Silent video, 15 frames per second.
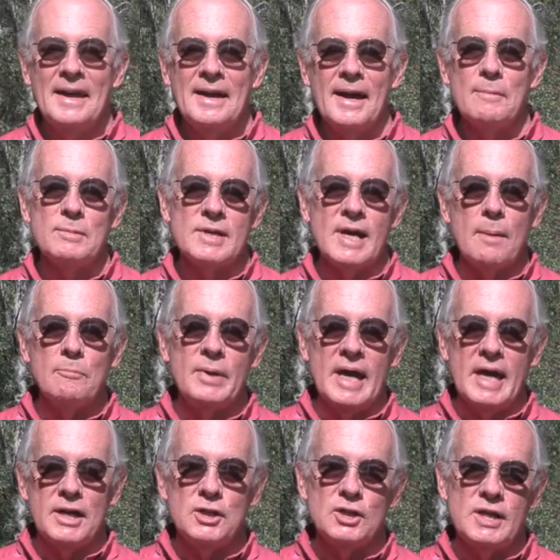I'm Tom
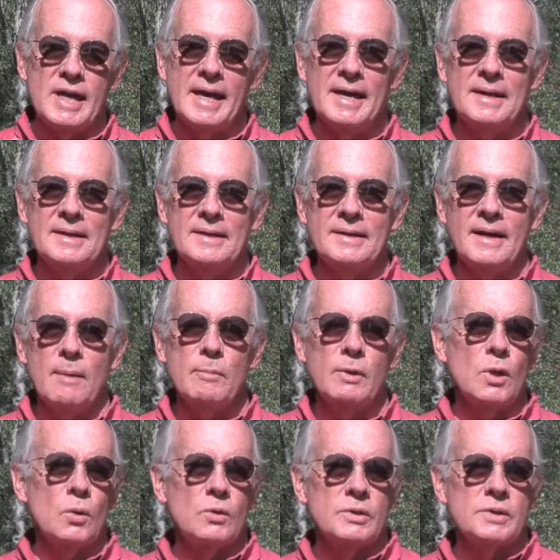Page, and I'm a
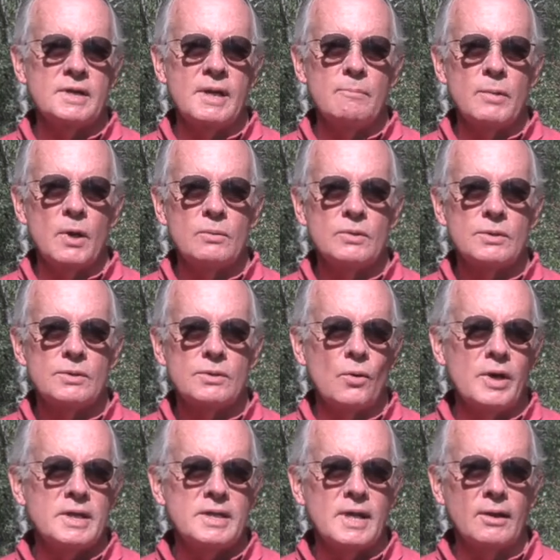local steamboat
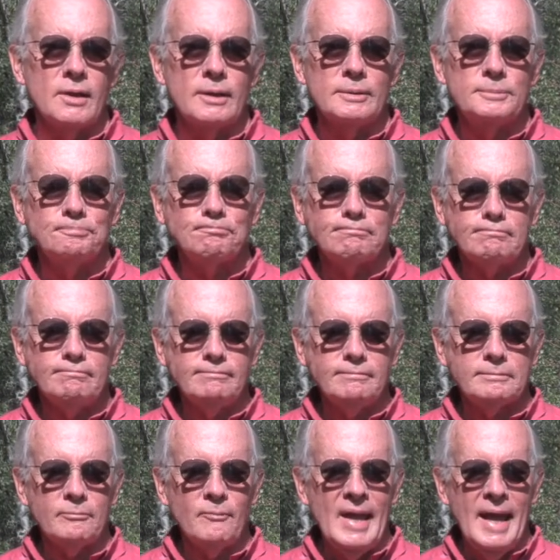storyteller.
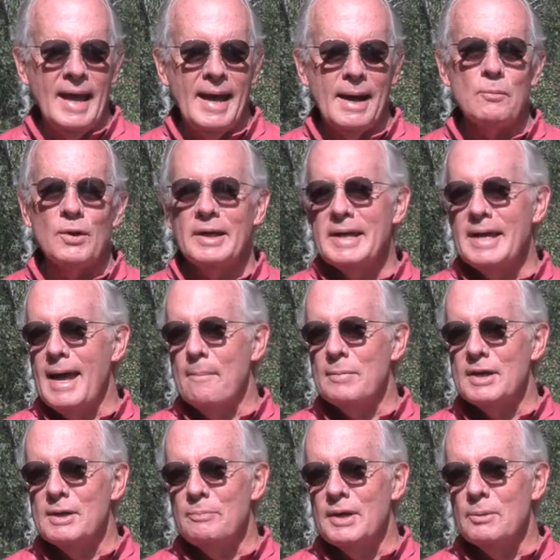And I'm really happy
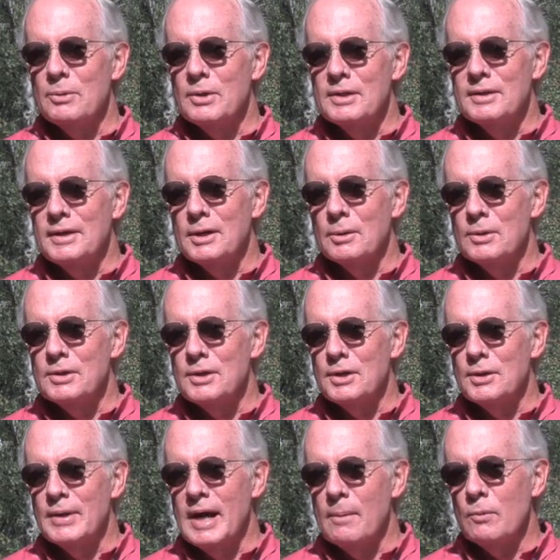to be here with
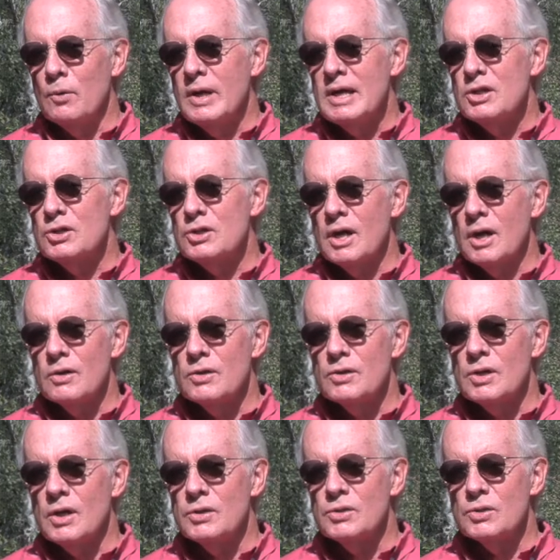you, and I'm going to share a
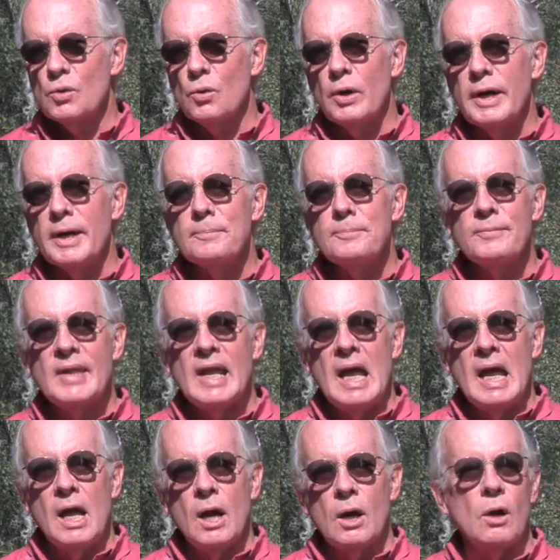story
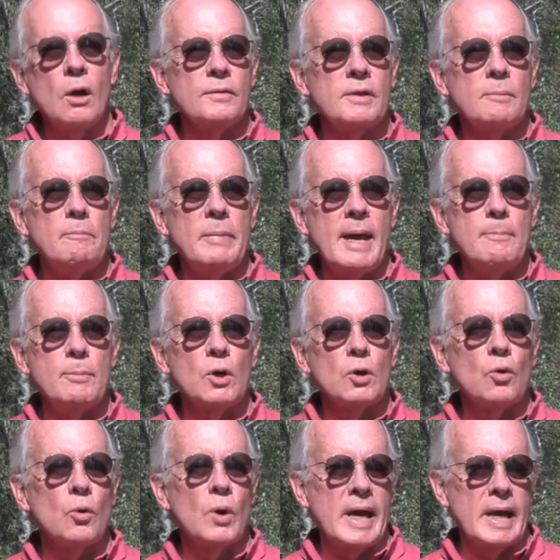called The Paper
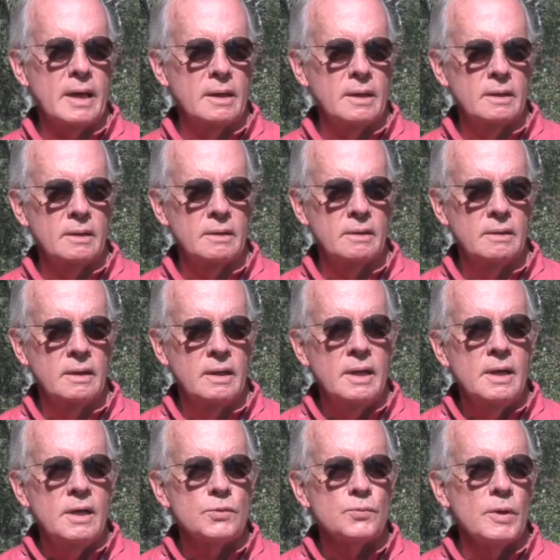Crane.
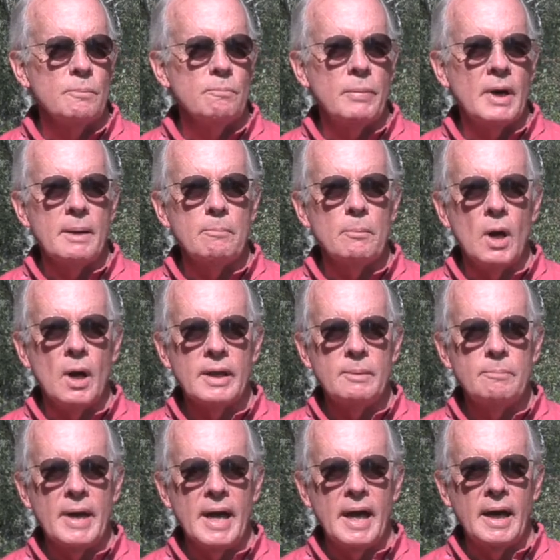It's written by Molly
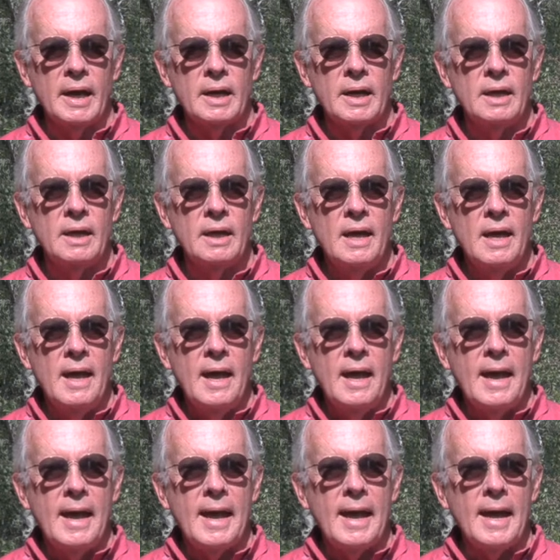Bang,
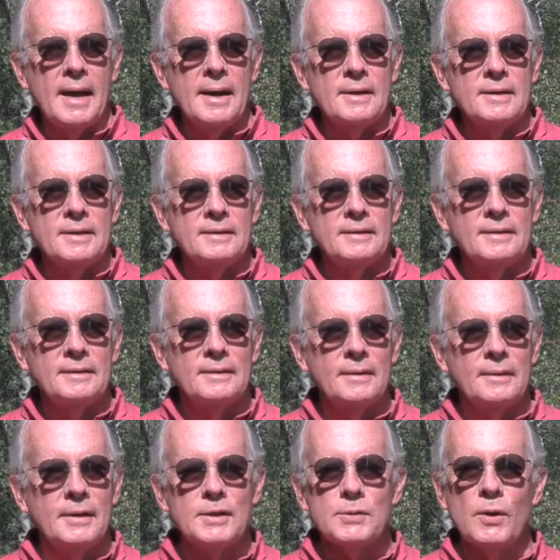and
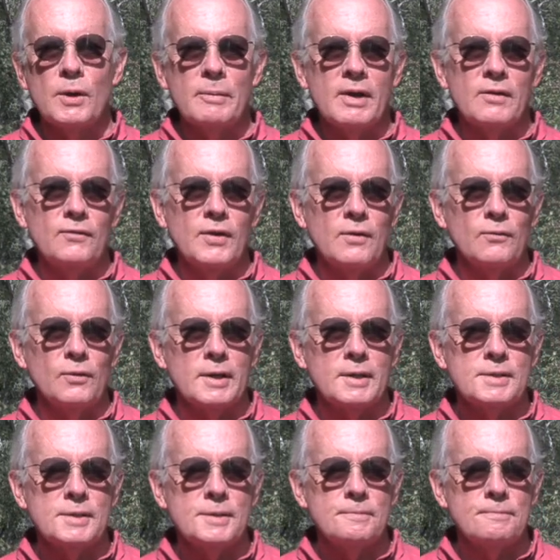it's one of my favorites.